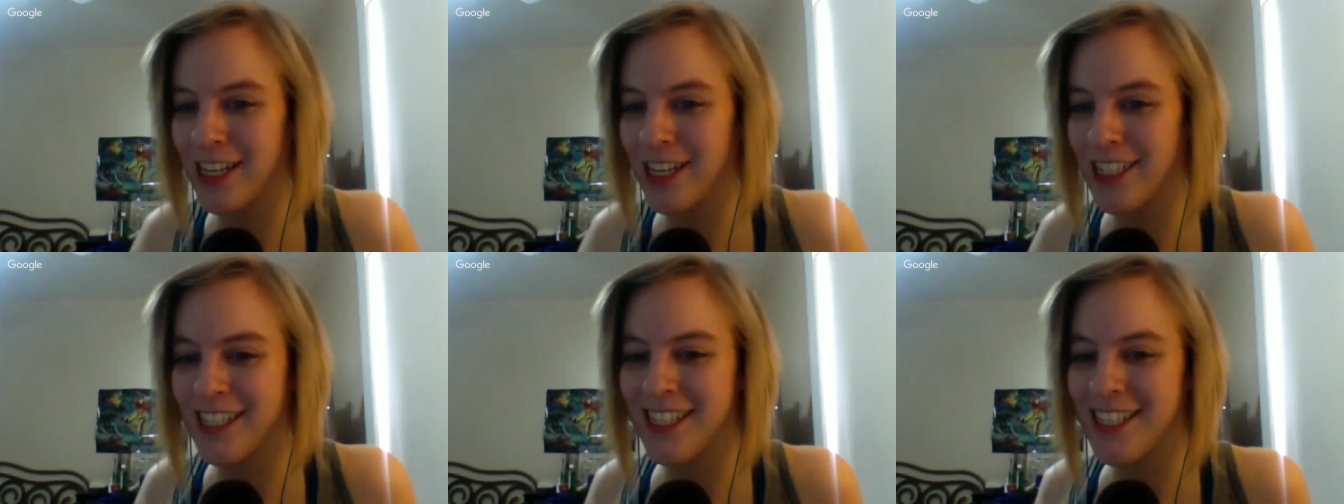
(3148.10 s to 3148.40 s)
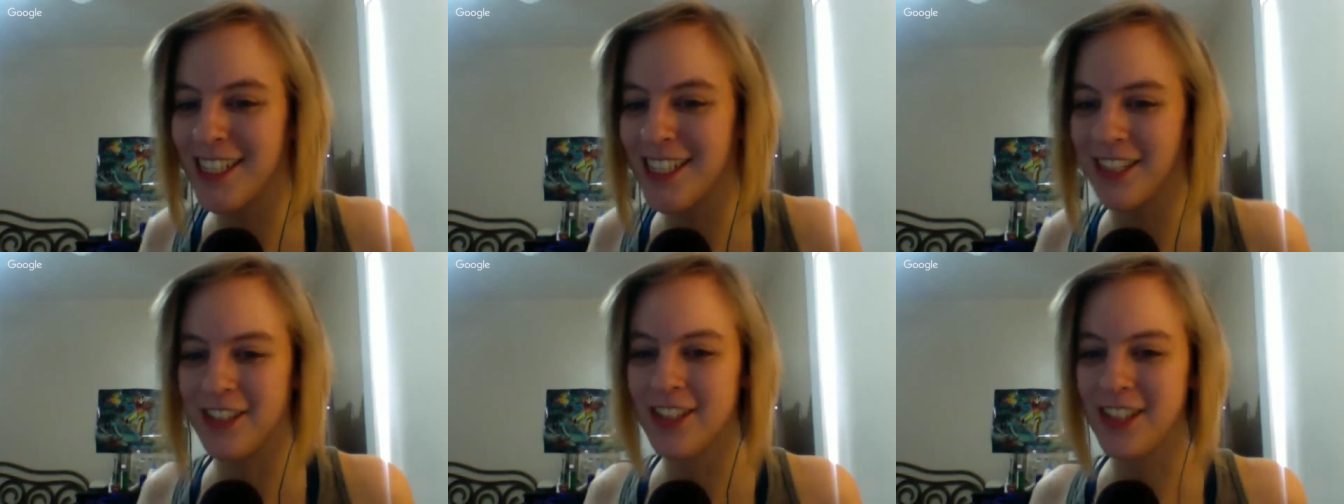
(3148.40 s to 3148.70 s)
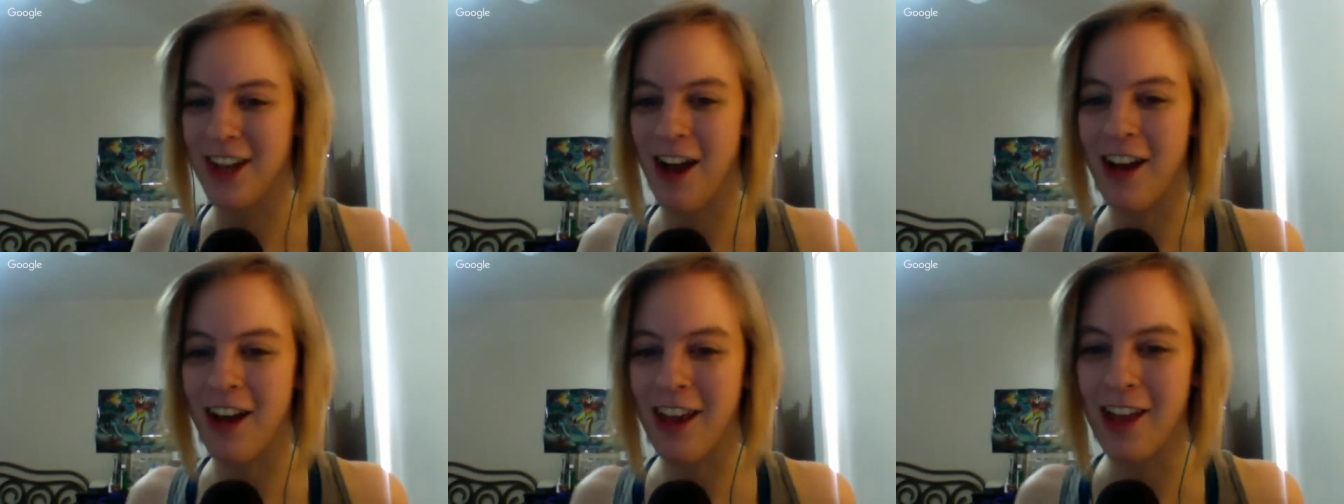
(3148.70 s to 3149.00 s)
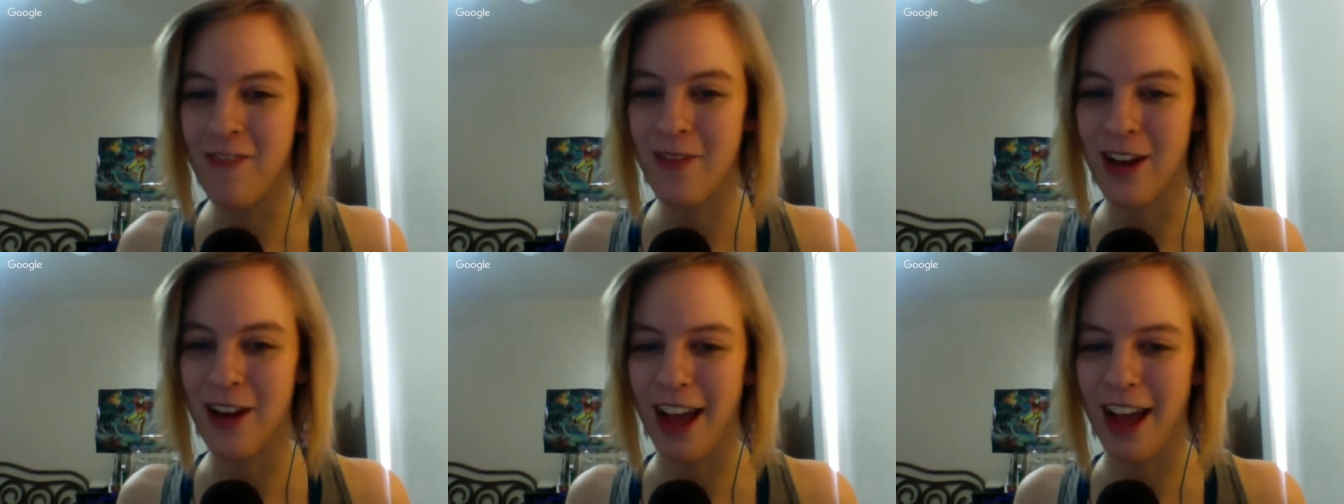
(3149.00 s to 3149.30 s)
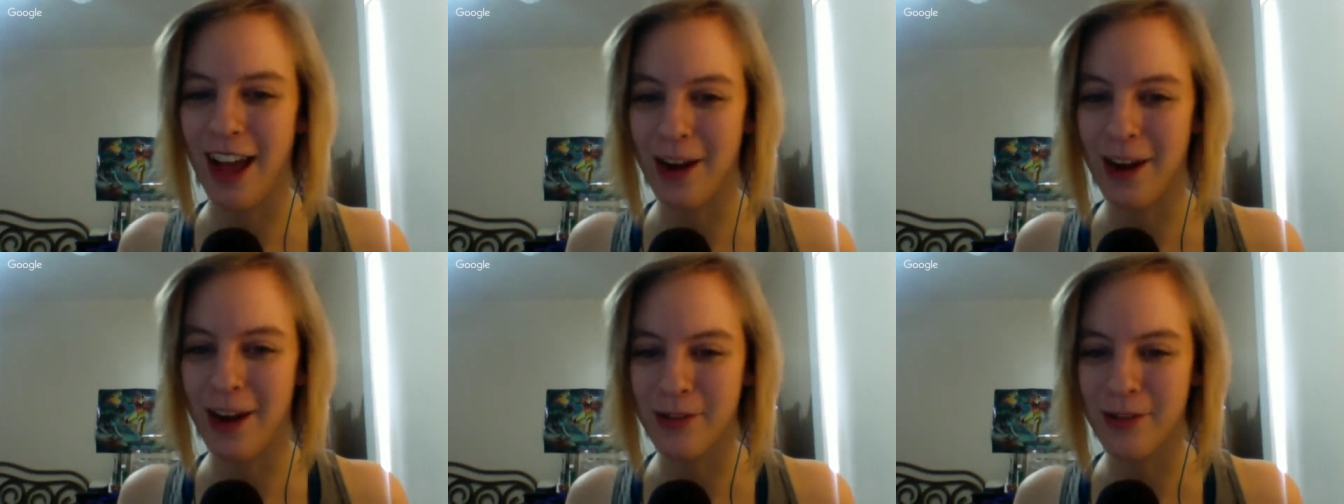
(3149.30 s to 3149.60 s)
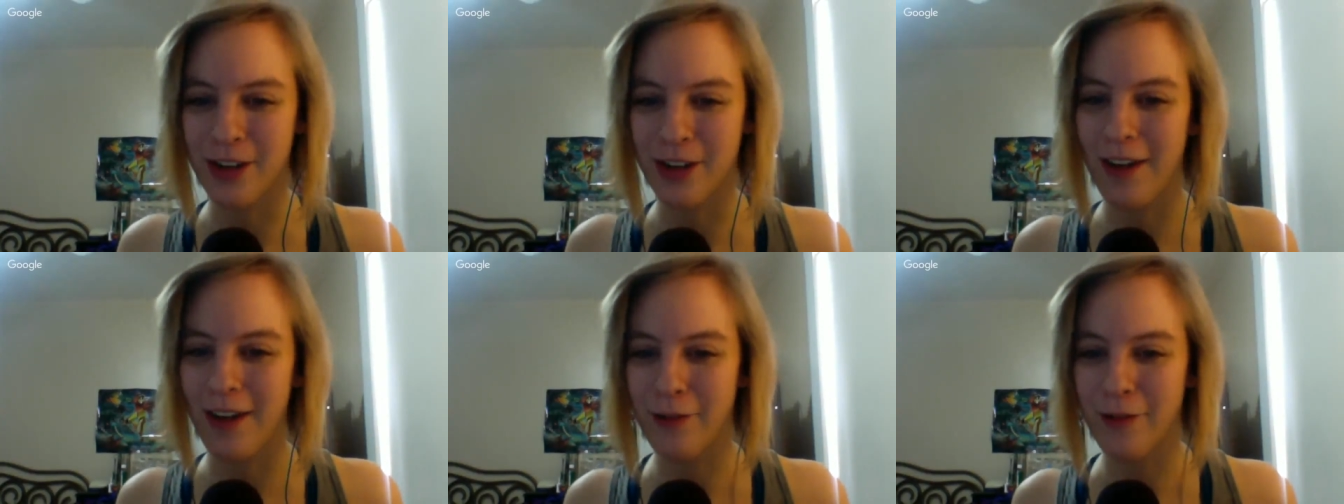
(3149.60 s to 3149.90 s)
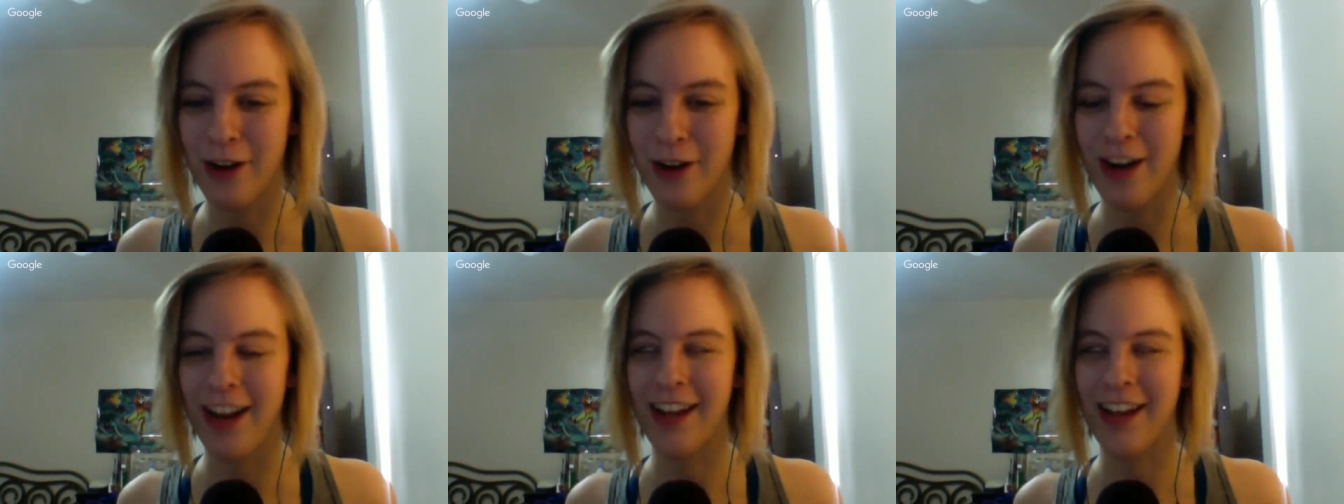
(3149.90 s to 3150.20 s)
still talking about Adam
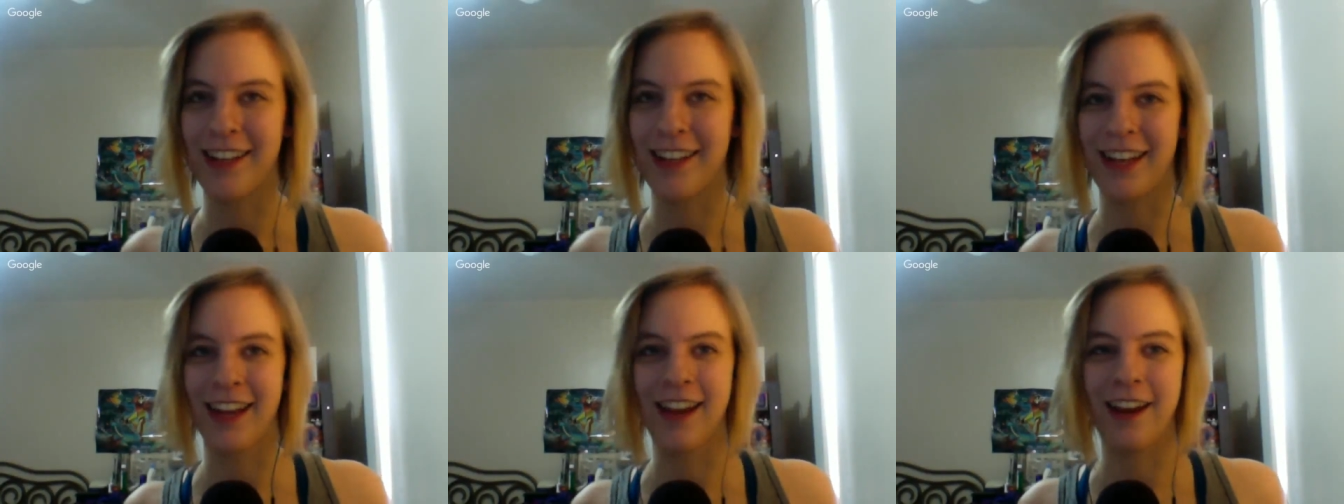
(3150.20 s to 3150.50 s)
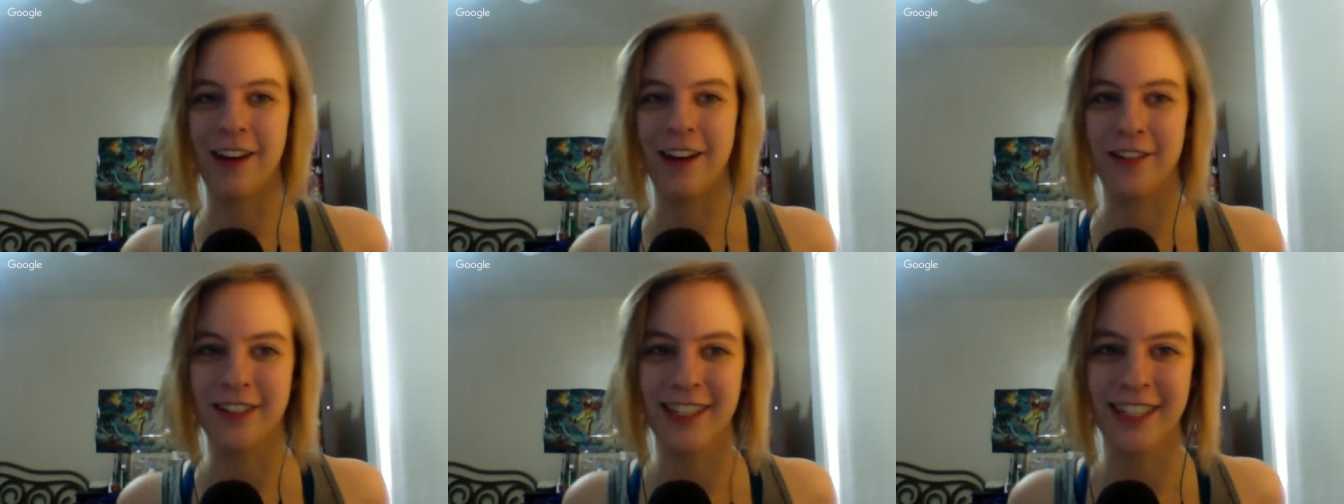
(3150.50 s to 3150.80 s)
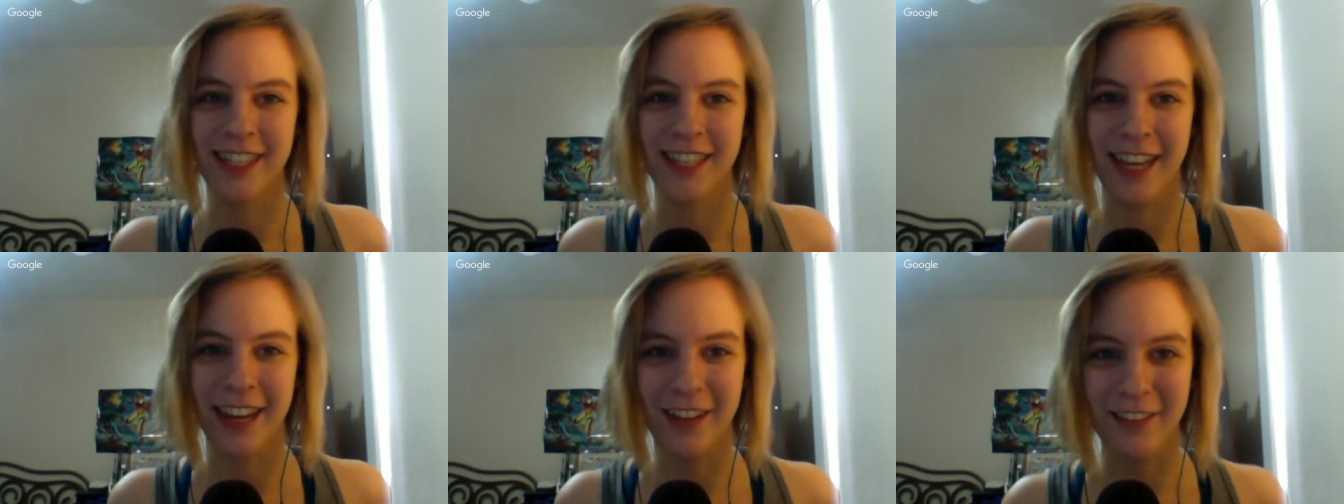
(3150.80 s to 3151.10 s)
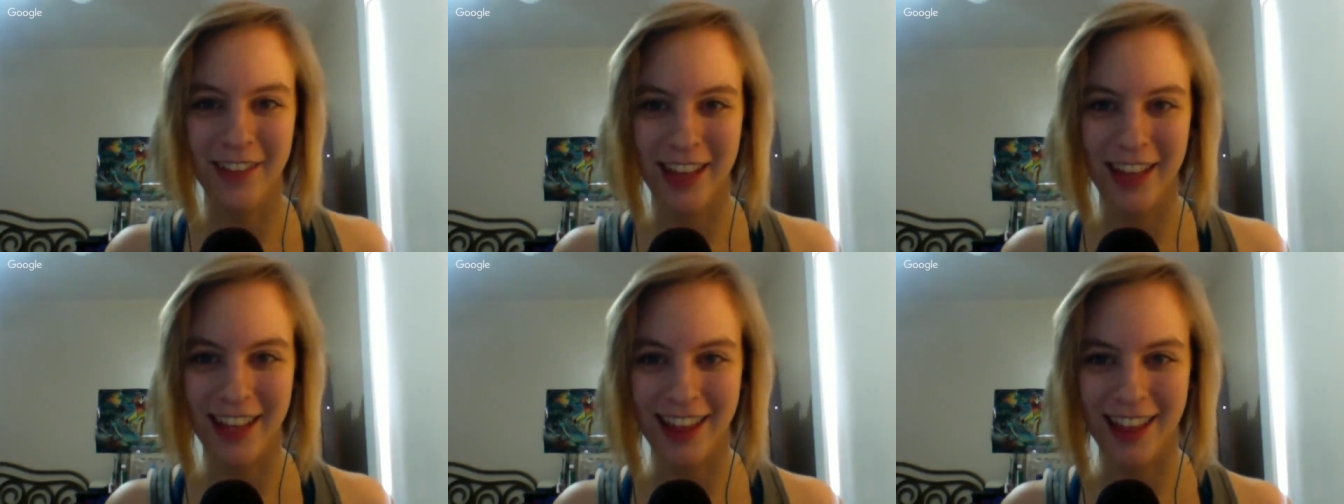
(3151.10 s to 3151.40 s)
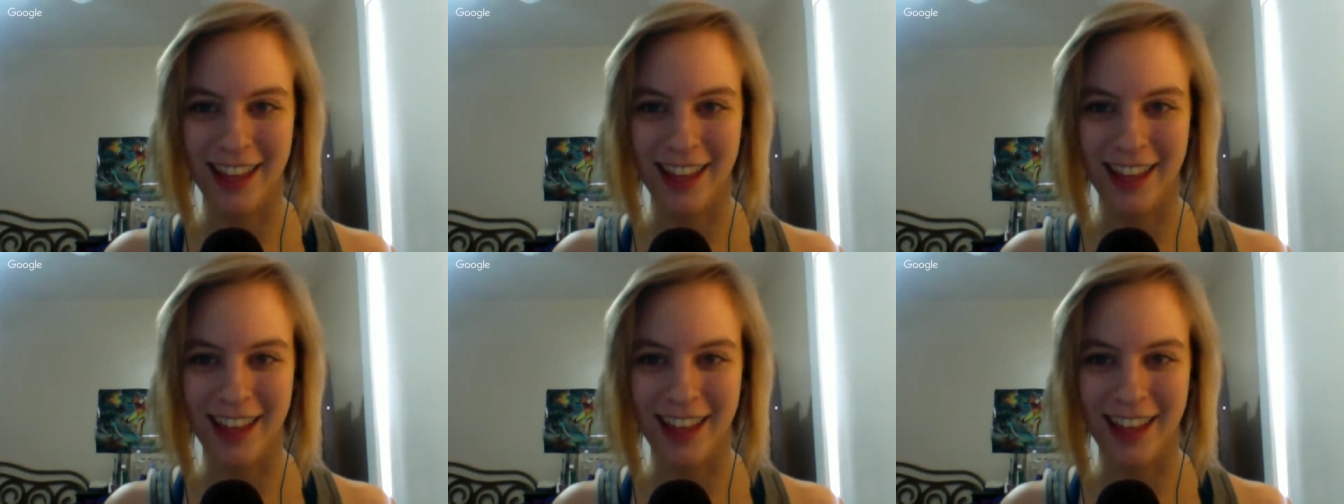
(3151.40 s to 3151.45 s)
Driver and like you're sick of it,